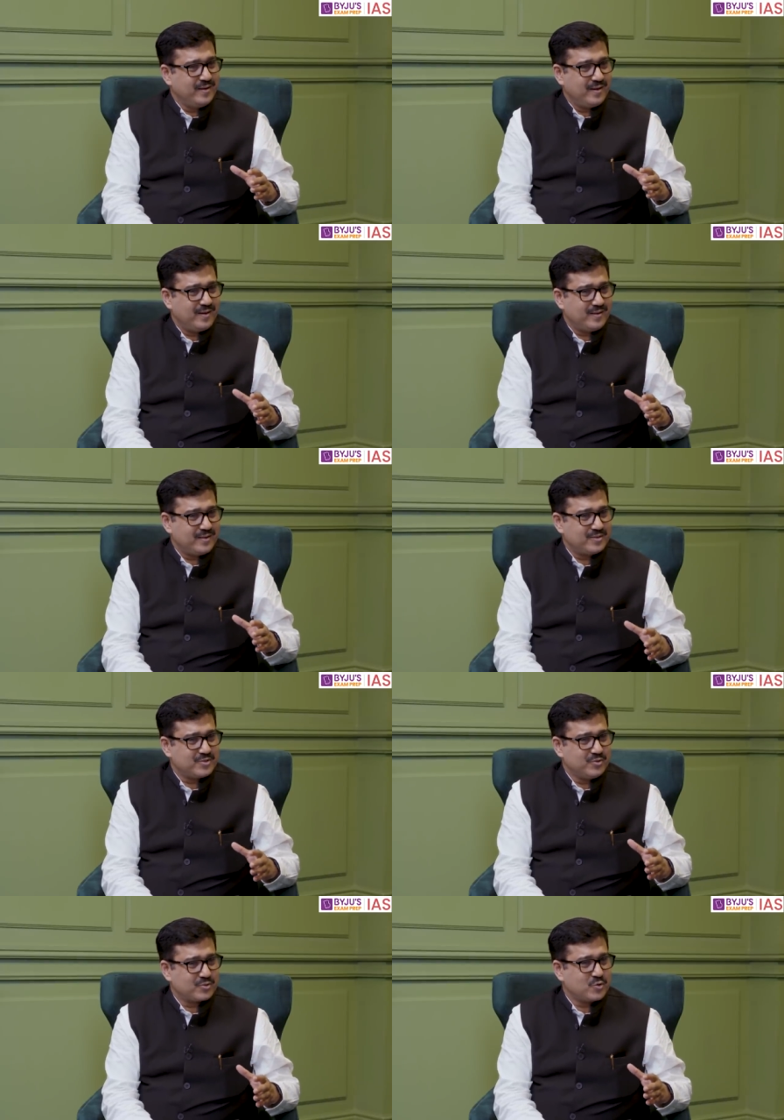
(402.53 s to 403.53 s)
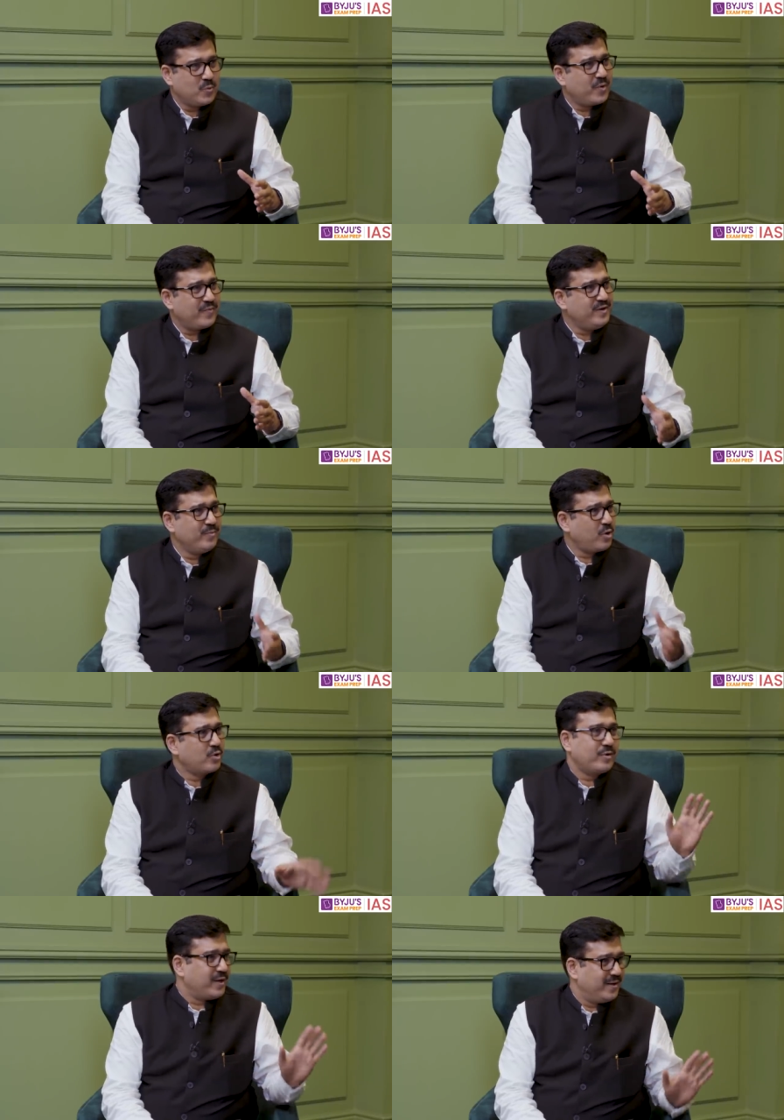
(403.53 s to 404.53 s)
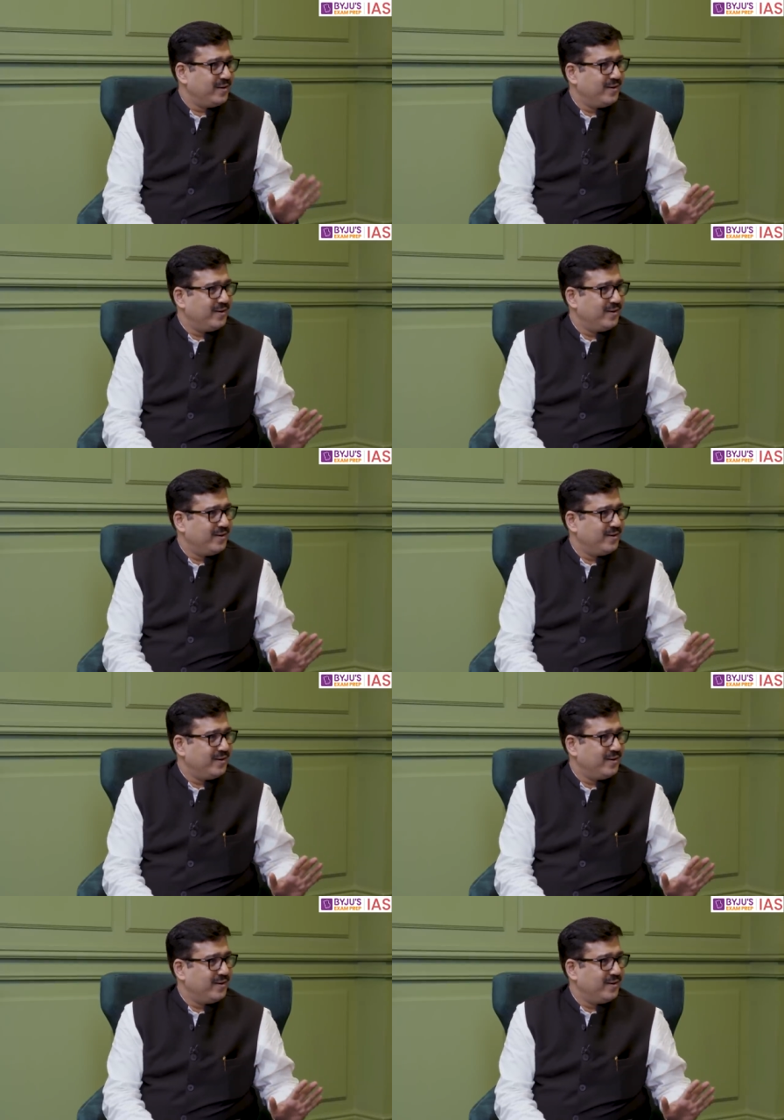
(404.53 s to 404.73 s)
there is no scope of any monotony.